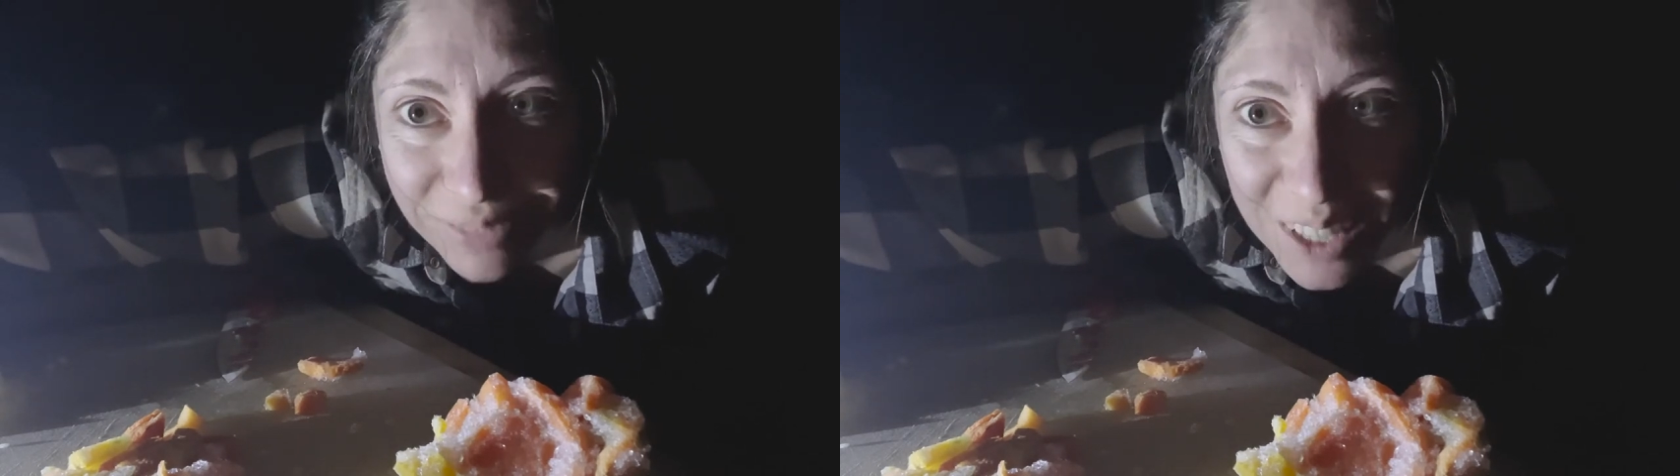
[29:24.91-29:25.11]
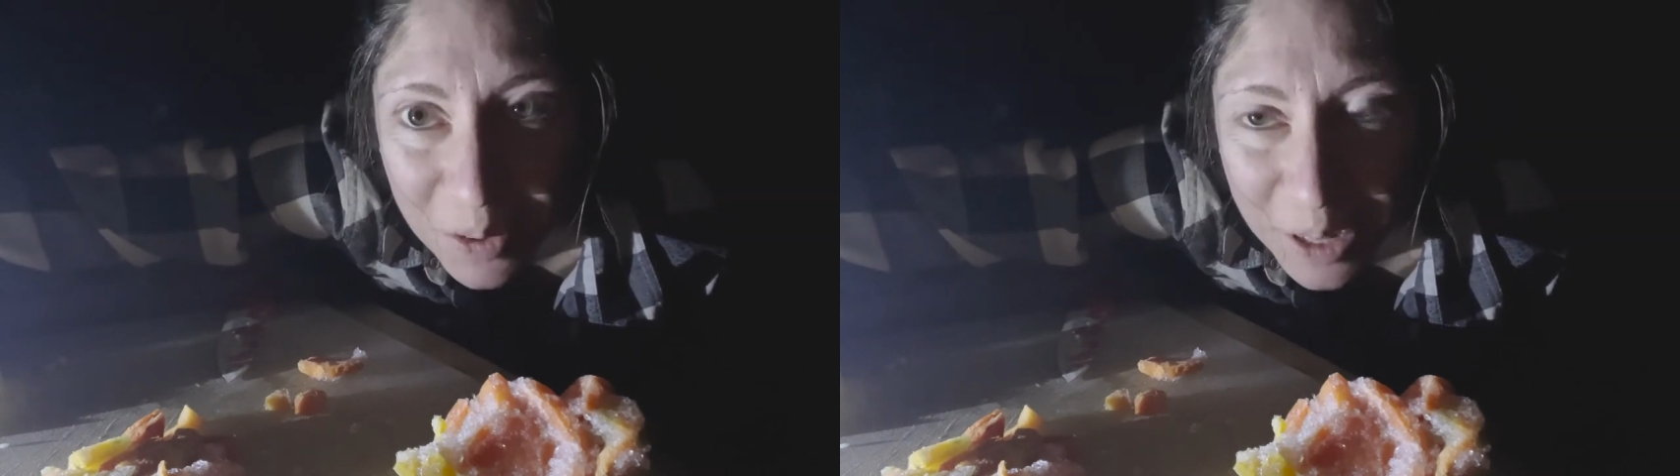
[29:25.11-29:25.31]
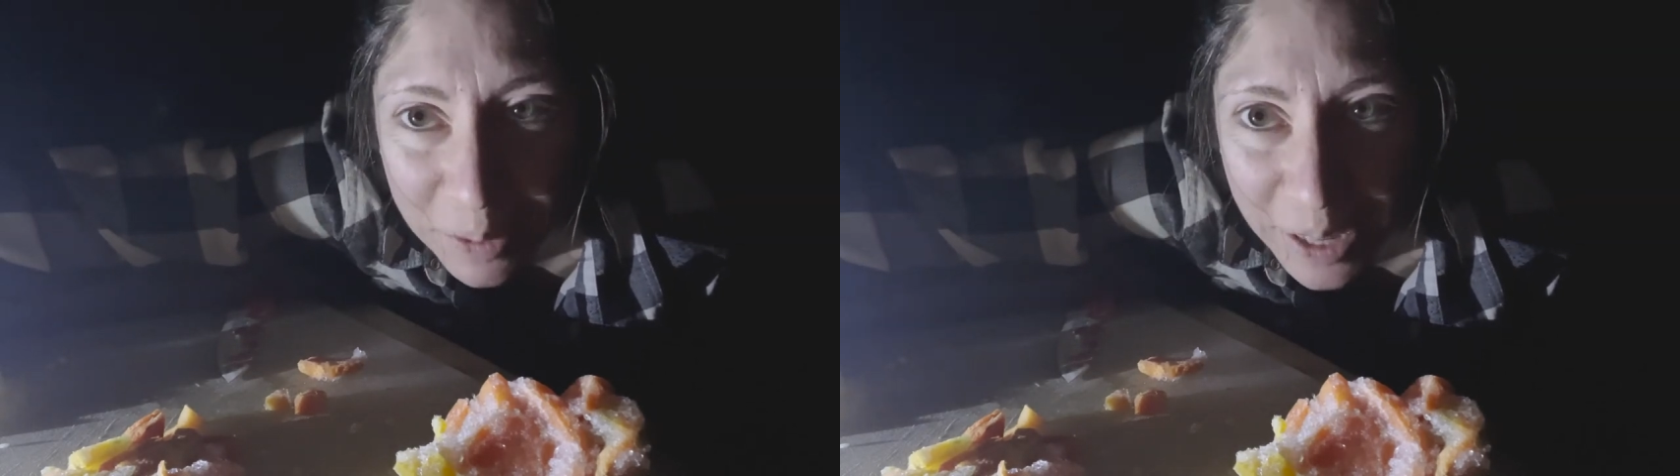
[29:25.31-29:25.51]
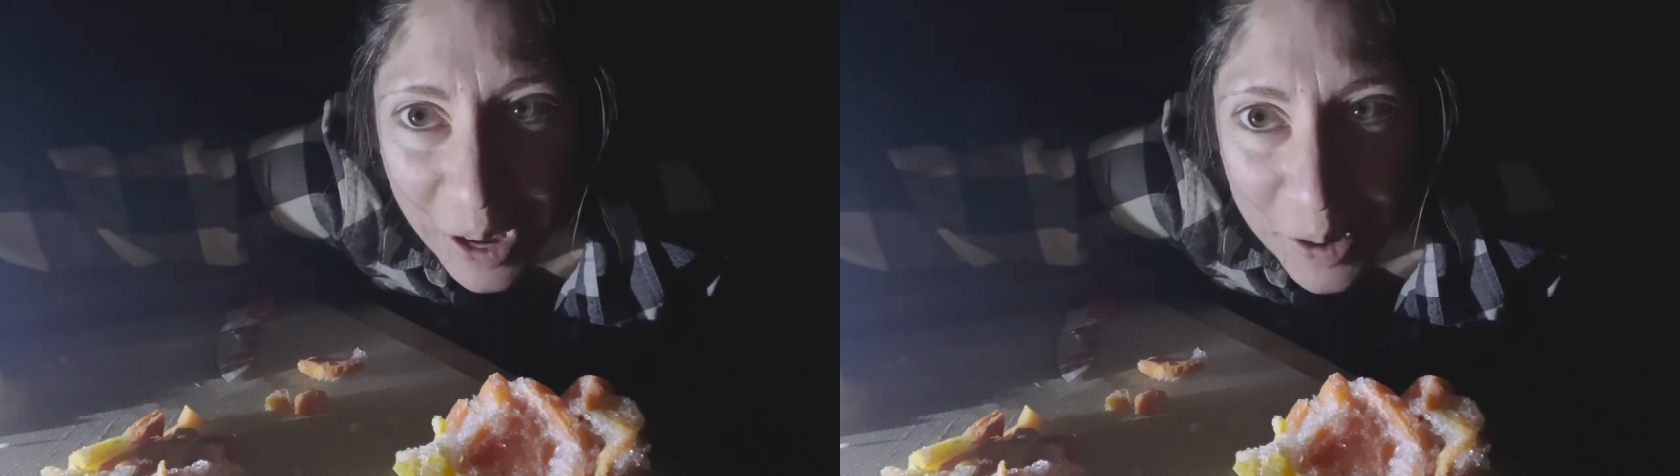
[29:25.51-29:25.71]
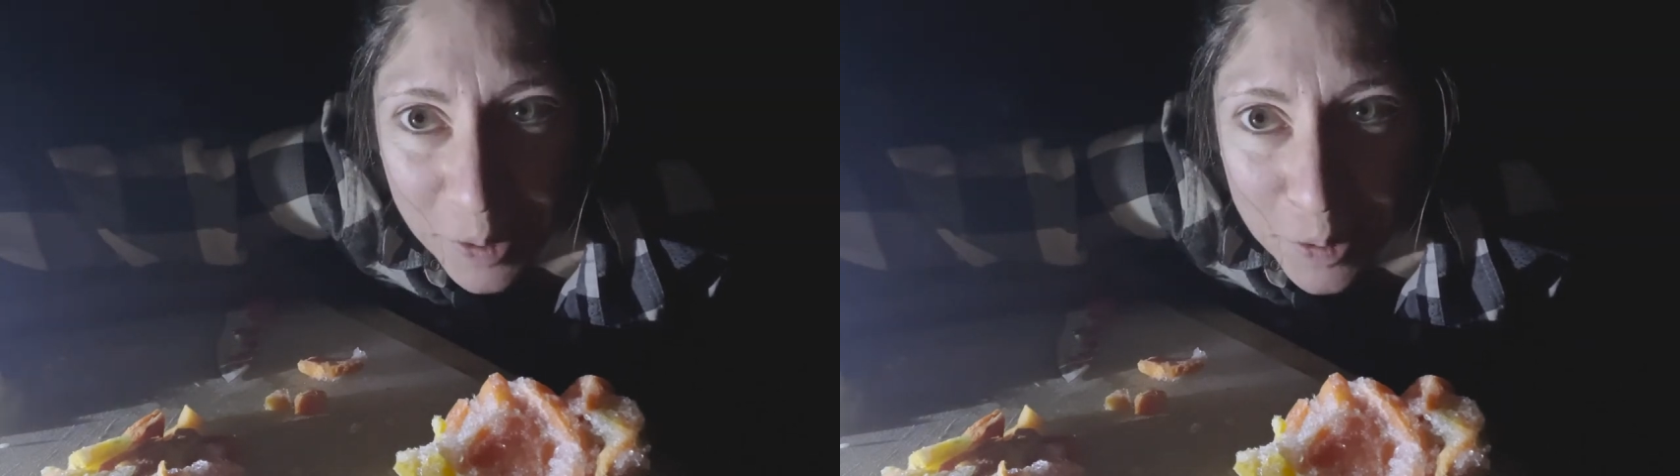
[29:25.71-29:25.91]
So here we
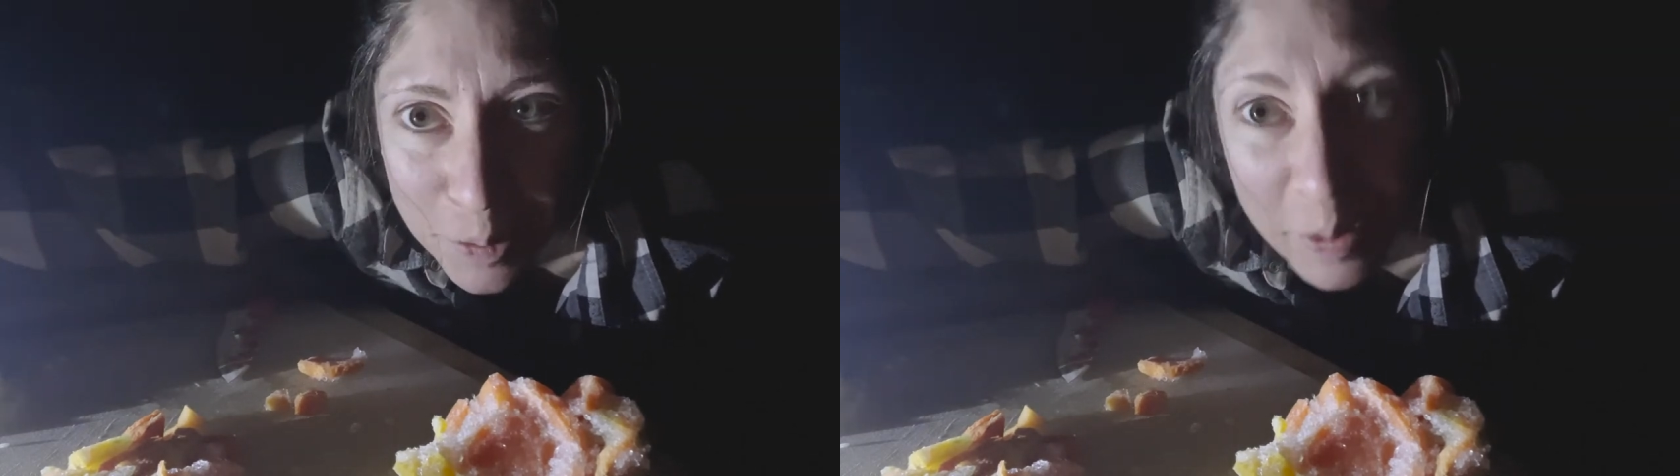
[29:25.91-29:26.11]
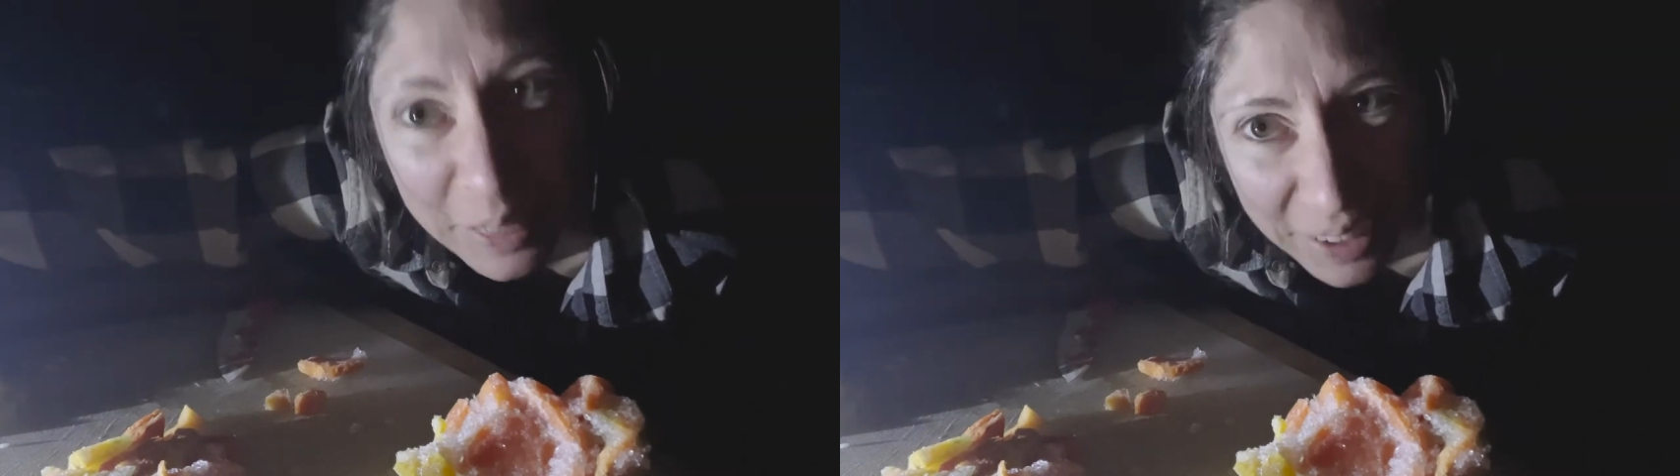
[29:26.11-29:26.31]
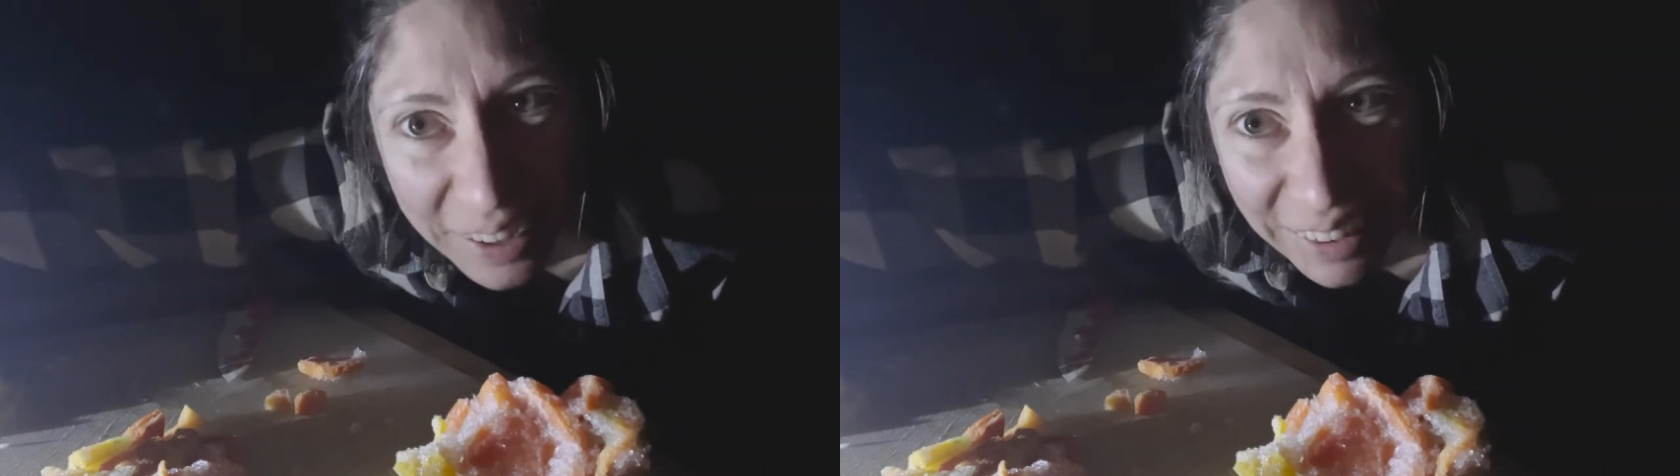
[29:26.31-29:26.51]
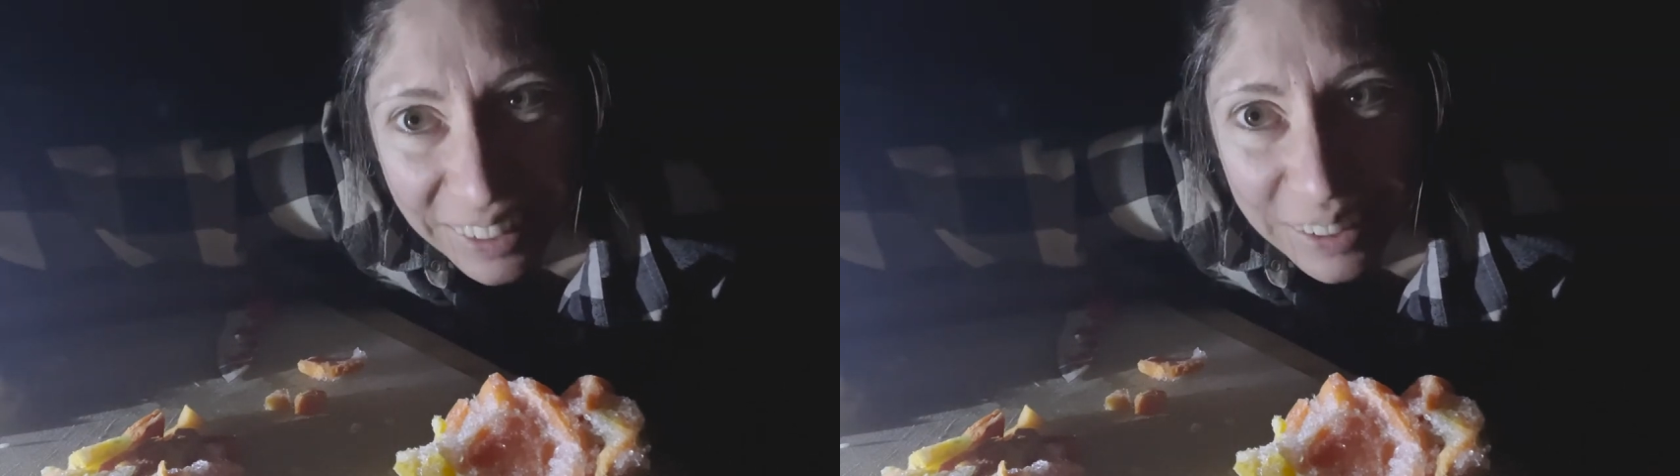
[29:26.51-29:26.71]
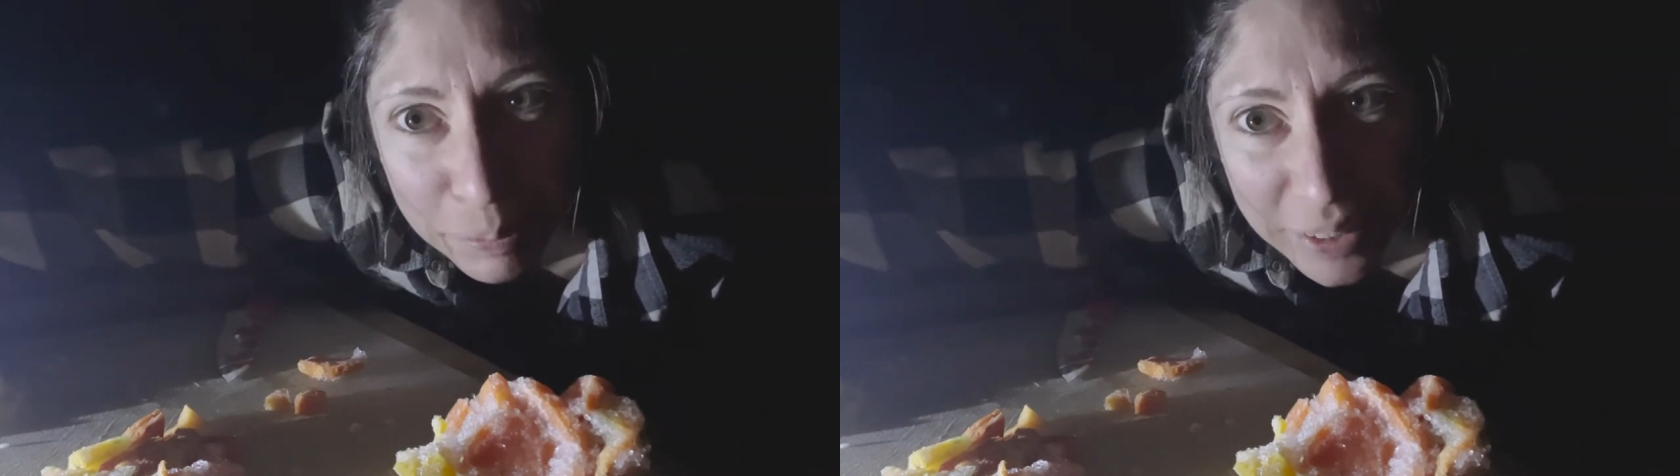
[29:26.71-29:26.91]
go with our
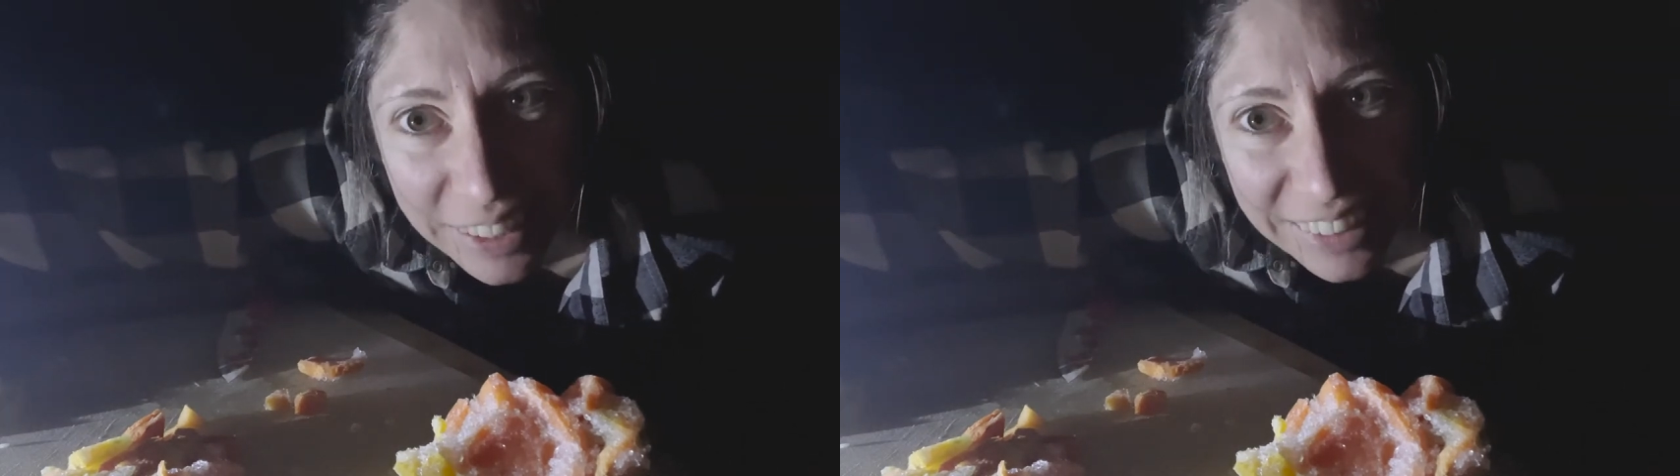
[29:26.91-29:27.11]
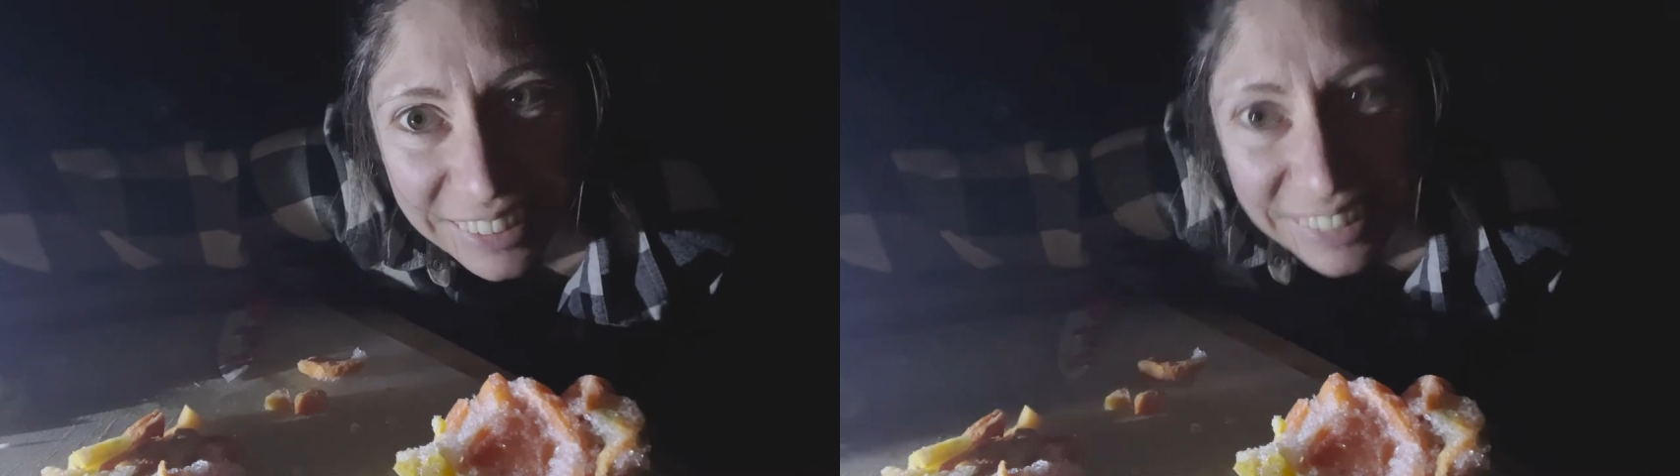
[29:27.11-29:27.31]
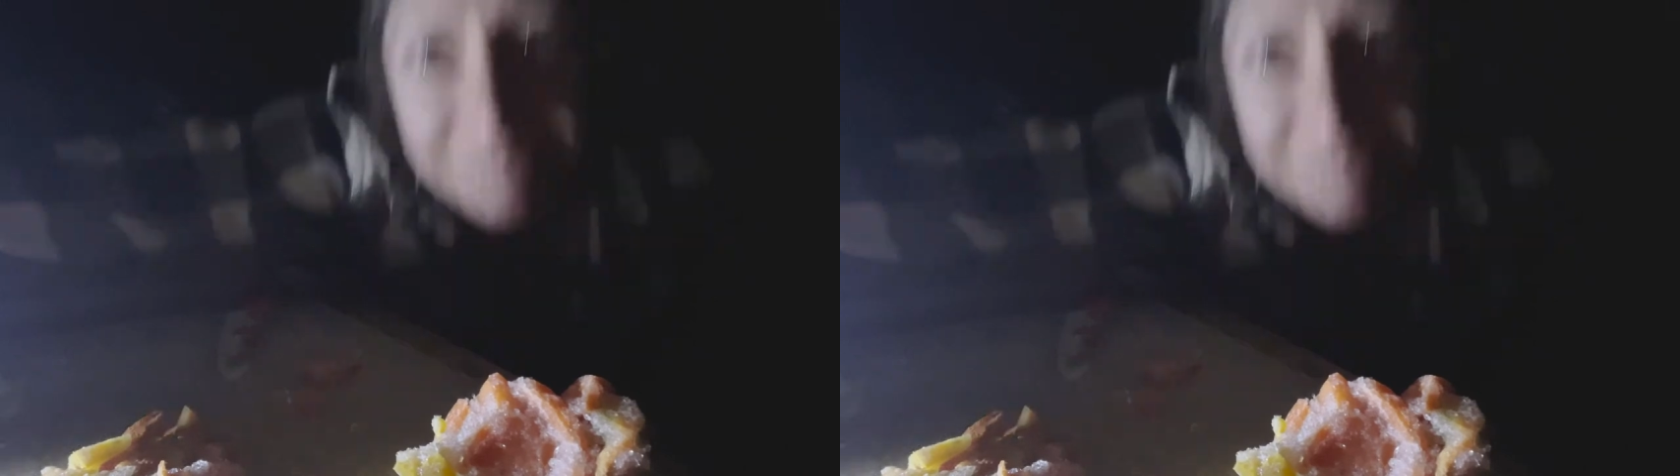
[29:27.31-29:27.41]
headlamp again.